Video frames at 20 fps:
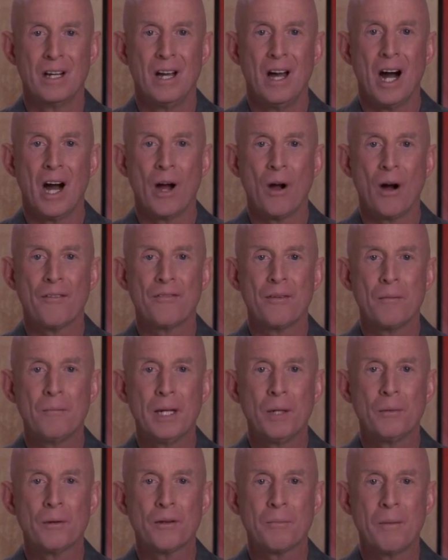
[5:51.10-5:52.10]
I often
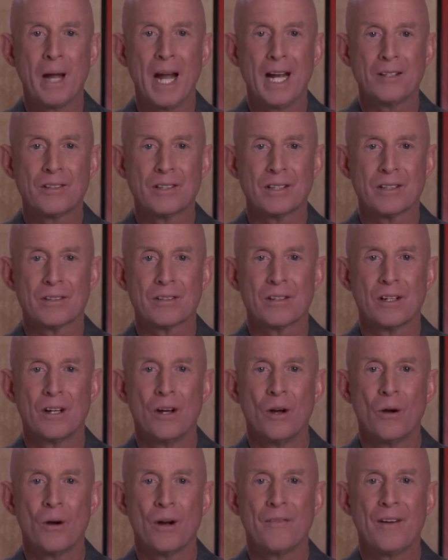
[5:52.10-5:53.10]
meet with patients
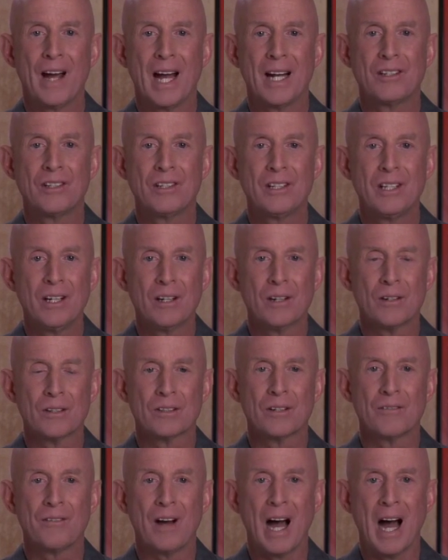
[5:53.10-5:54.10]
who have had years
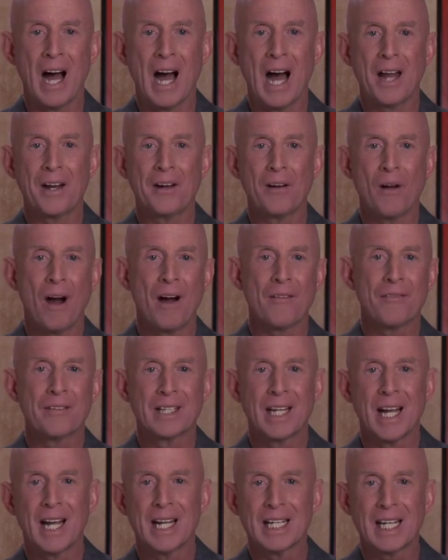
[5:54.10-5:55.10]
of on and off
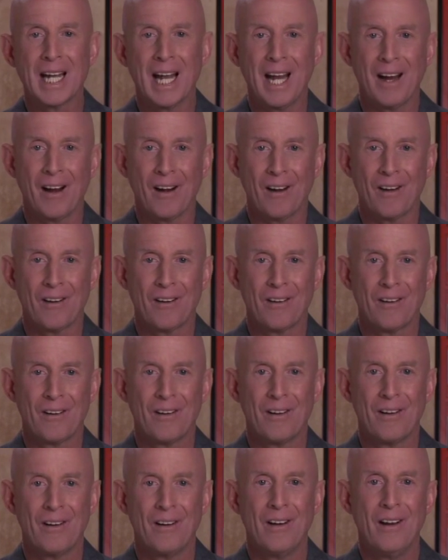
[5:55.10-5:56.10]
again care,
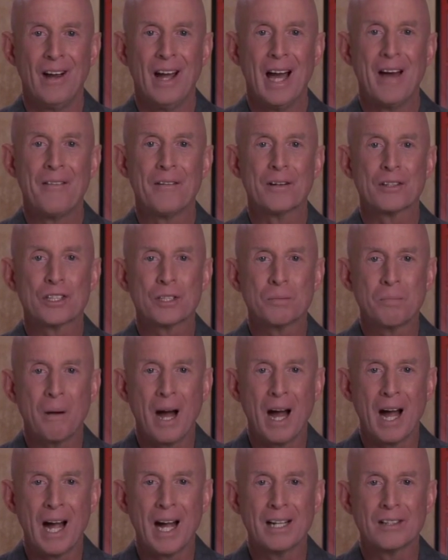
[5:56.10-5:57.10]
and their
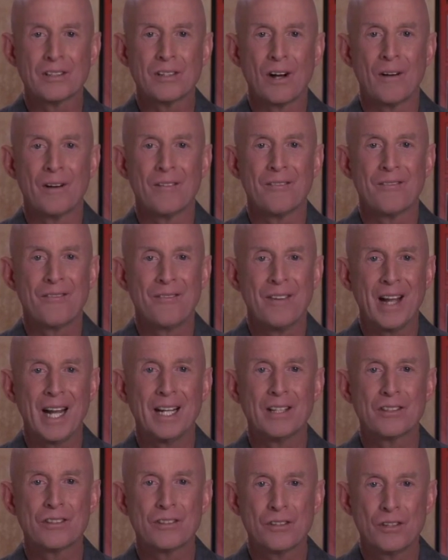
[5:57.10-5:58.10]
spines are in
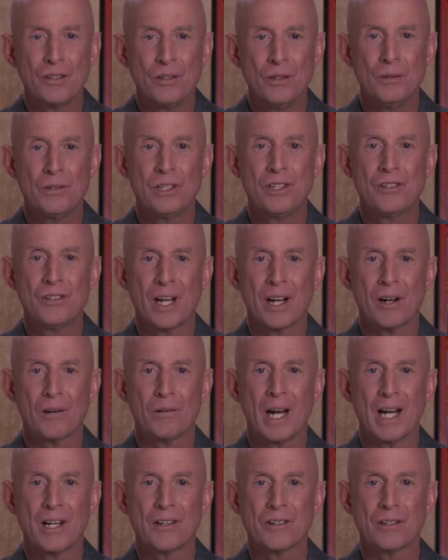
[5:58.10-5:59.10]
phase 2
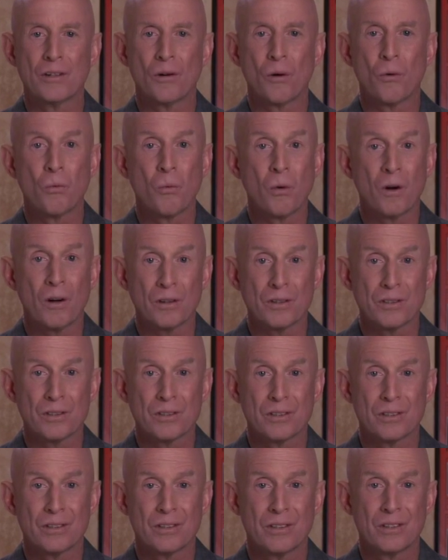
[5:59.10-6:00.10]
degeneration or worse.
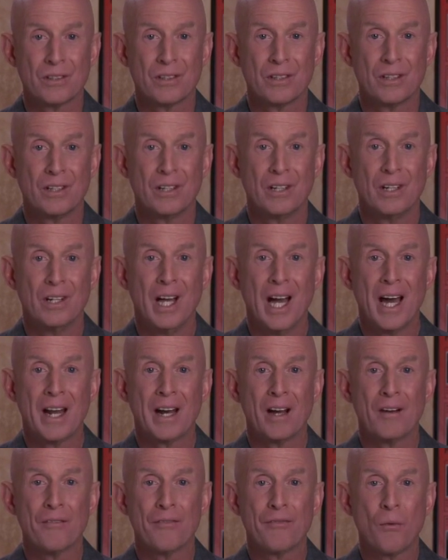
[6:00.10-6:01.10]
And I
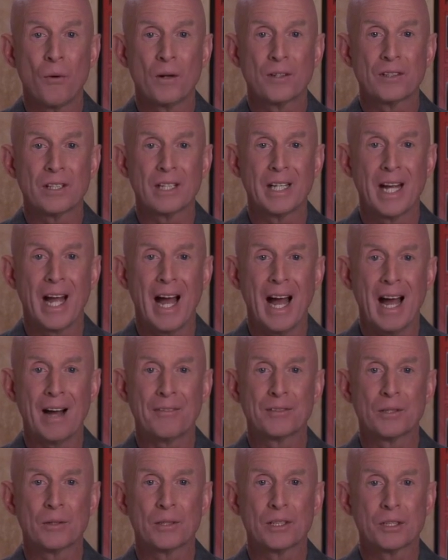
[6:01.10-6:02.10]
unfortunately have
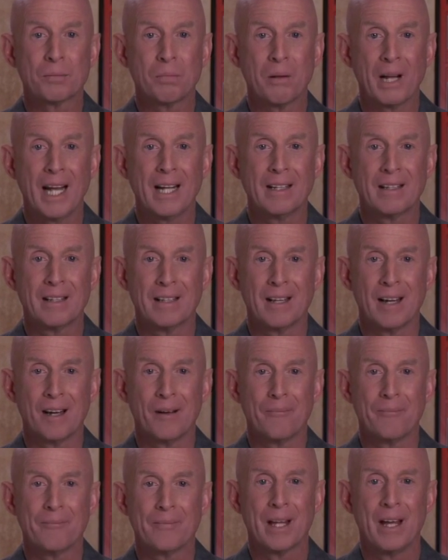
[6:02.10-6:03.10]
to explain to
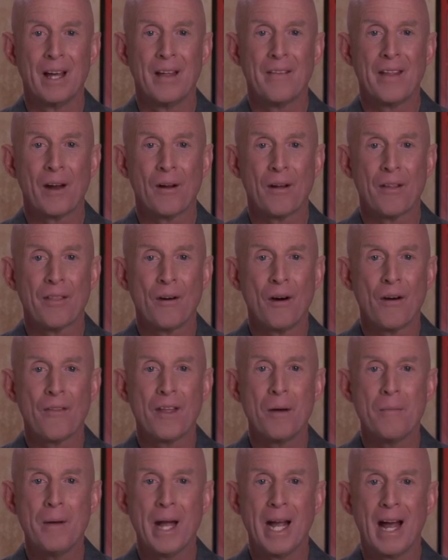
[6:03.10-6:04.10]
them that although
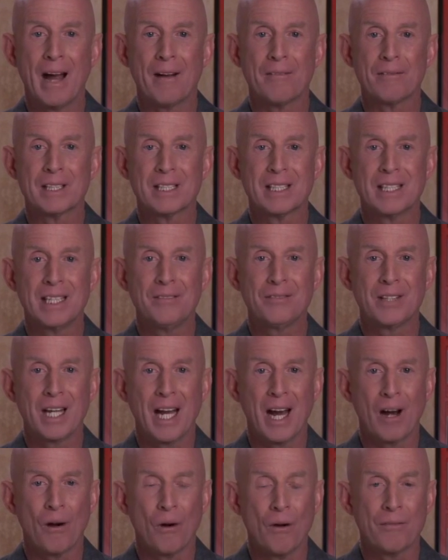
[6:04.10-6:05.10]
they may have received
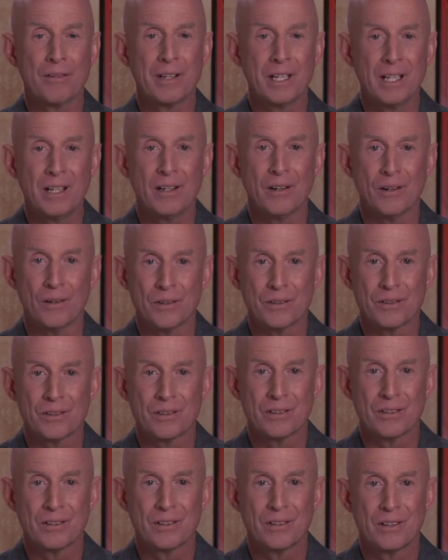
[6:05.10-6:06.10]
care over the years,
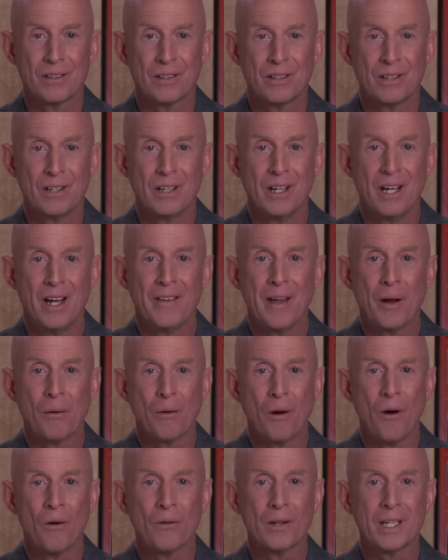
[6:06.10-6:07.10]
they were
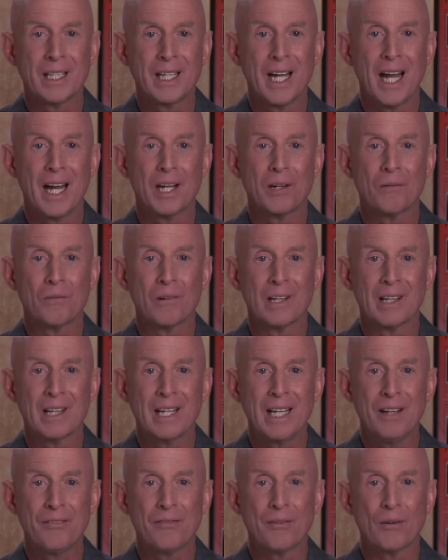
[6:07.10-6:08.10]
only getting
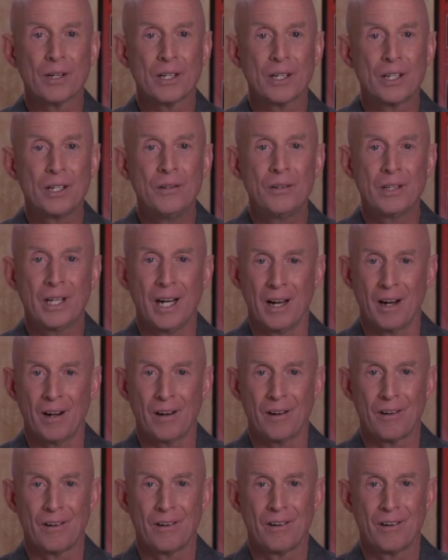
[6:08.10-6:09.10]
relief or acute care.
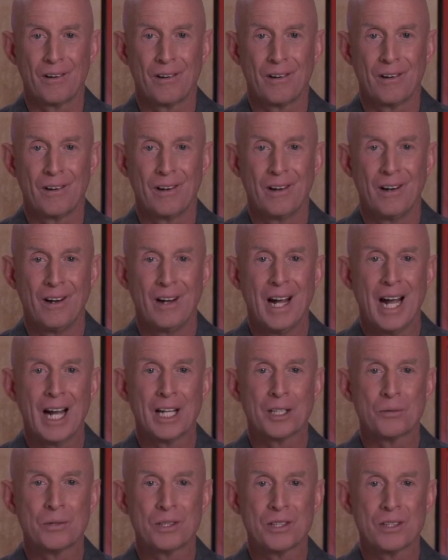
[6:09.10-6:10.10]

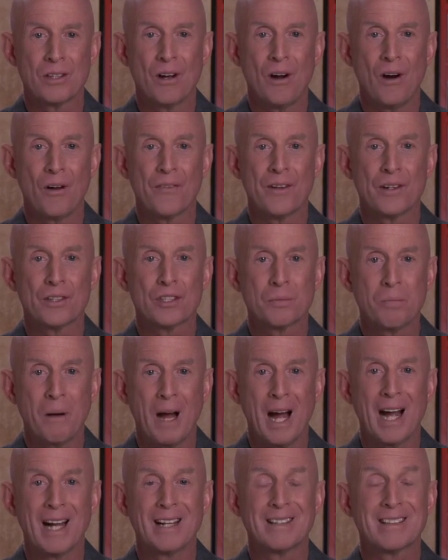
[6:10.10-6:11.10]
As a result, their
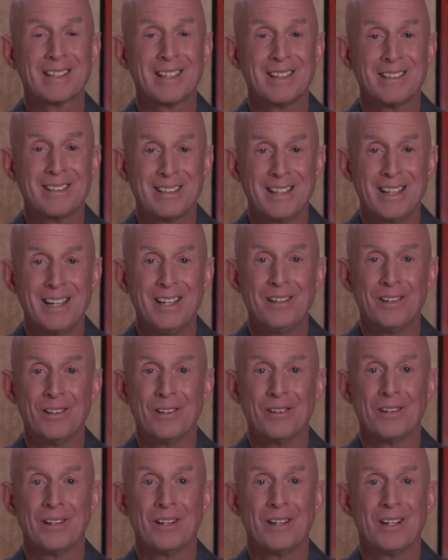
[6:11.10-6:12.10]
spines
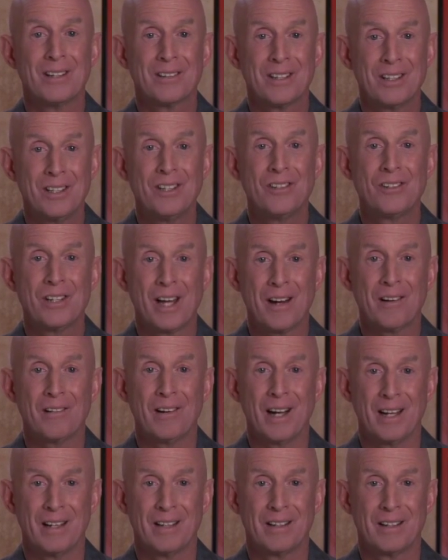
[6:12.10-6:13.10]
continued to
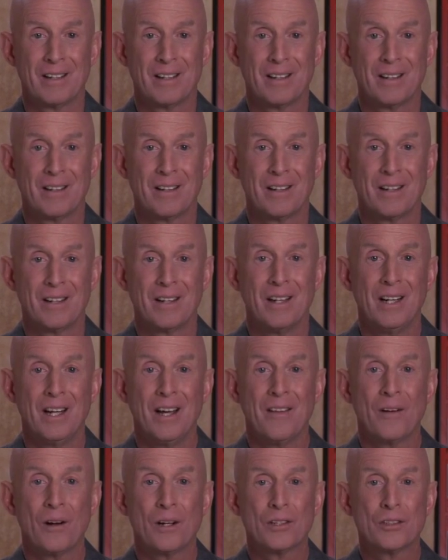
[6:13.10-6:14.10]
degenerate.
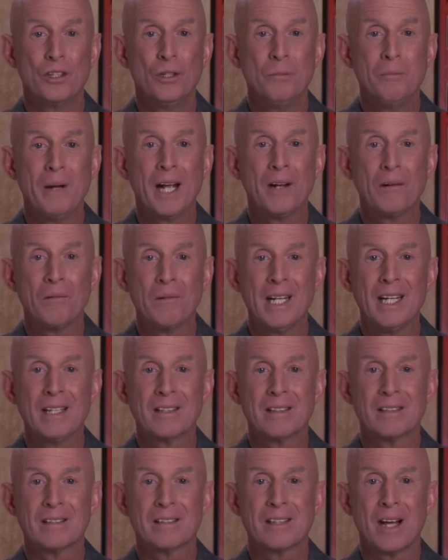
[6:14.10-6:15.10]
There are two main
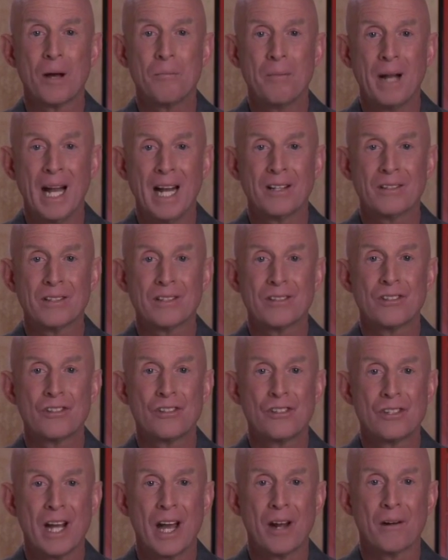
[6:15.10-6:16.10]
reasons that patients
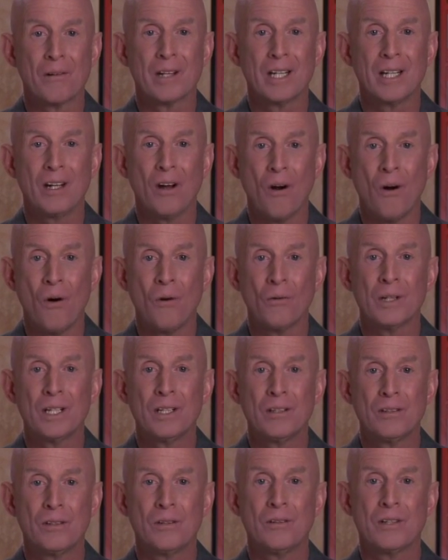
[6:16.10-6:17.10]
generally only
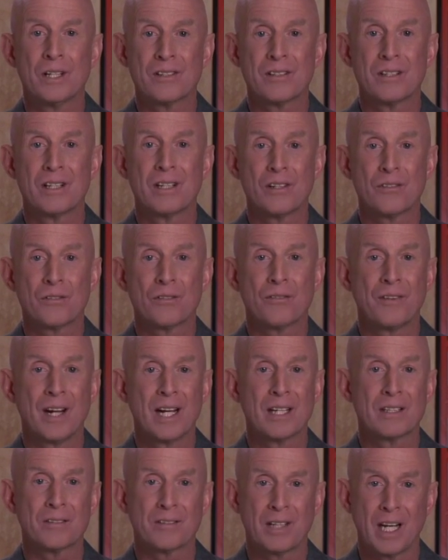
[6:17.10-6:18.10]
do this initial
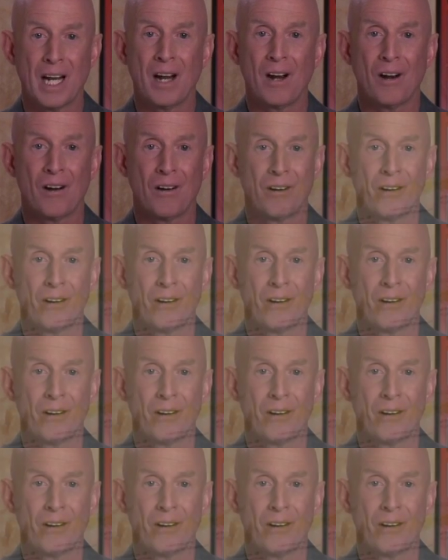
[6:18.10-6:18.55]
phase of care.